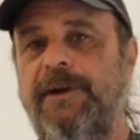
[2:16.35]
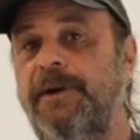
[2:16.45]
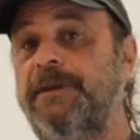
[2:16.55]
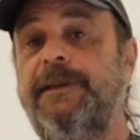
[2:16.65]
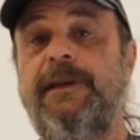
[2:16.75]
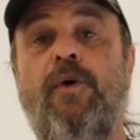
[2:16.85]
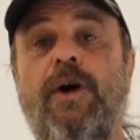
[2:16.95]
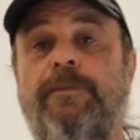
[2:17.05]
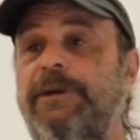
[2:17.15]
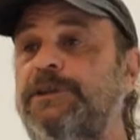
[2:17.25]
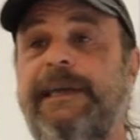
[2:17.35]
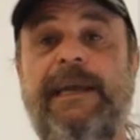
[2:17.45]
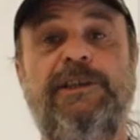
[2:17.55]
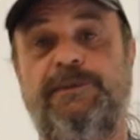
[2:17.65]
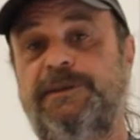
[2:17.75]
I noticed that the oil pressure
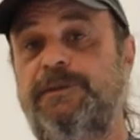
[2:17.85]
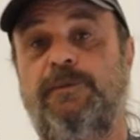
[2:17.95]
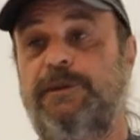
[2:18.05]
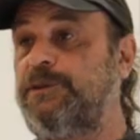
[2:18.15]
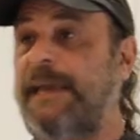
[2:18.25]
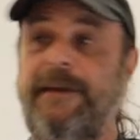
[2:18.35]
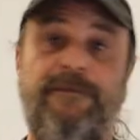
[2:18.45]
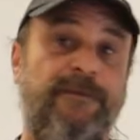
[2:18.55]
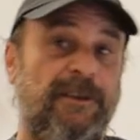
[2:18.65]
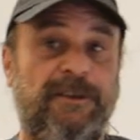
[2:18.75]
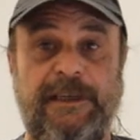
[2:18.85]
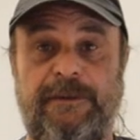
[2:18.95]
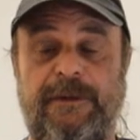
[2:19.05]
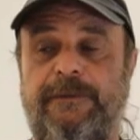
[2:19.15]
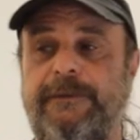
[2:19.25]
gauge was was heading for
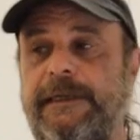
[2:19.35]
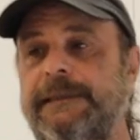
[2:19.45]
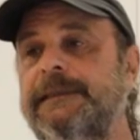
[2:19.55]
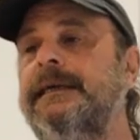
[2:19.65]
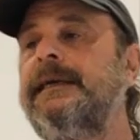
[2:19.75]
zero. Right.